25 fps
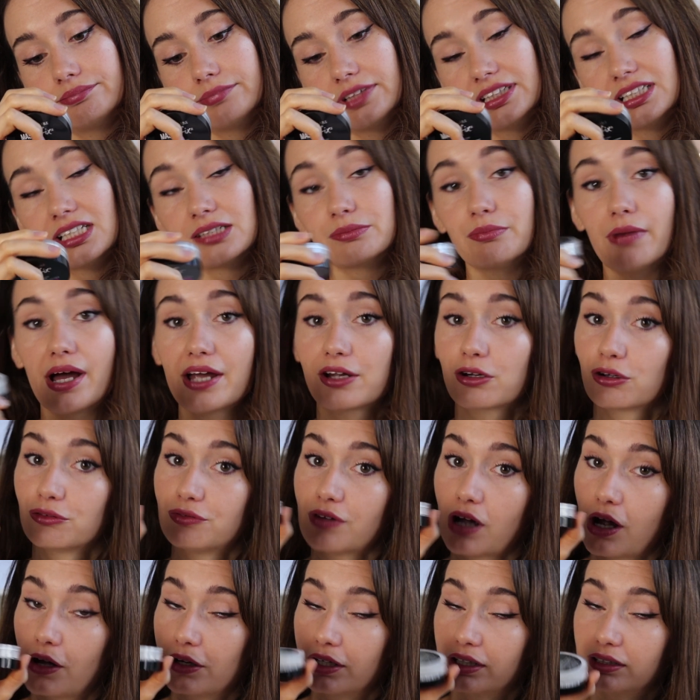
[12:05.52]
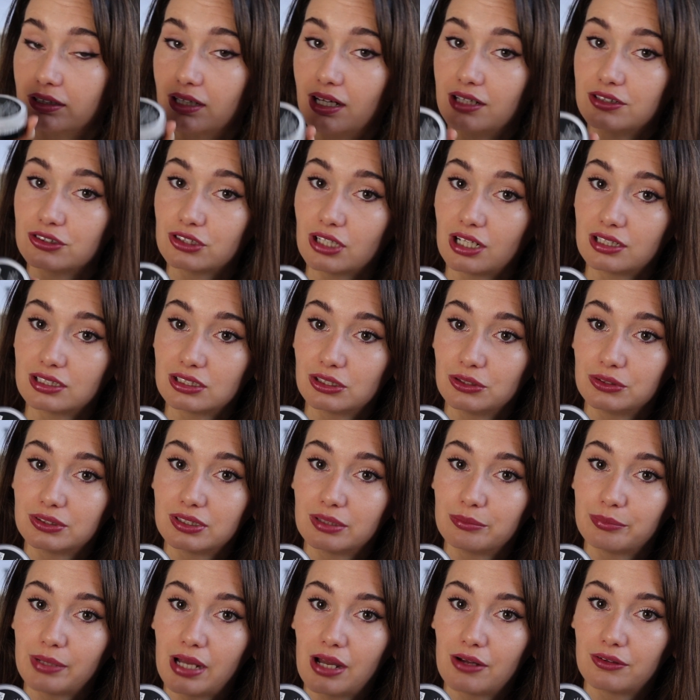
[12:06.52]
this is microfine and
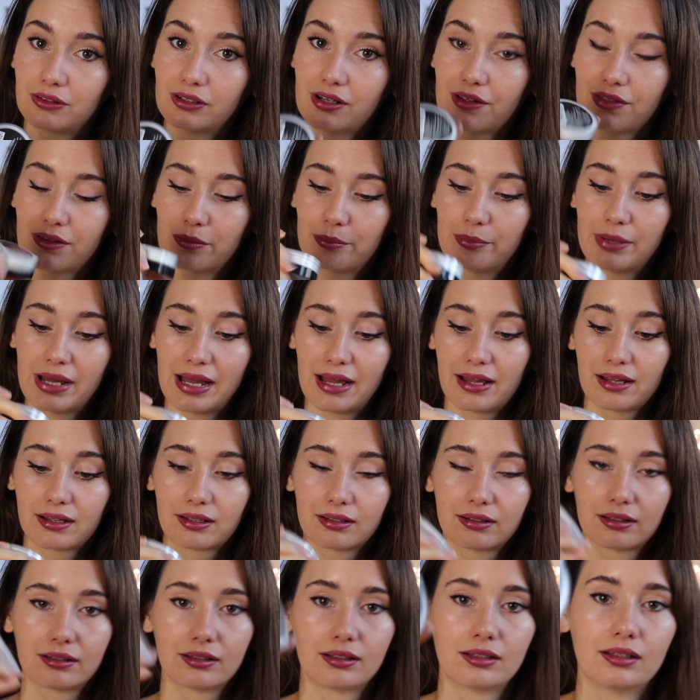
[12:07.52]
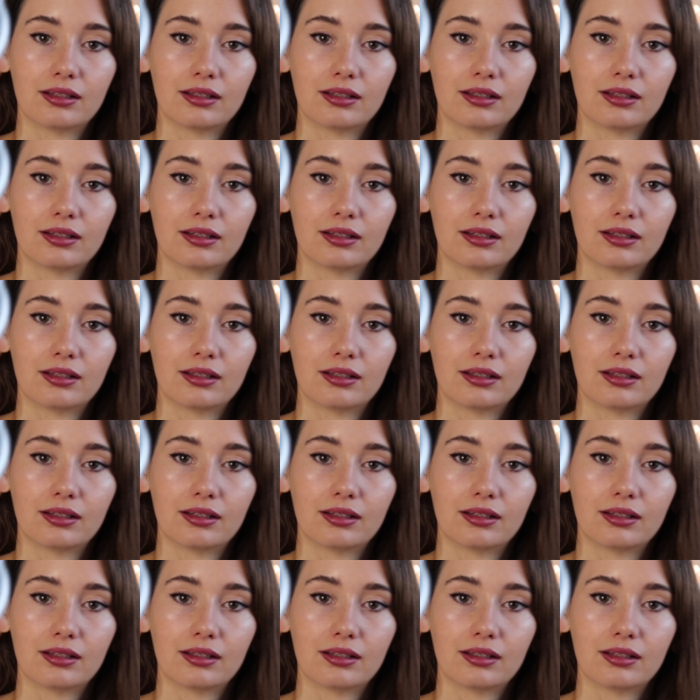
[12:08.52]
translucent powder on the back,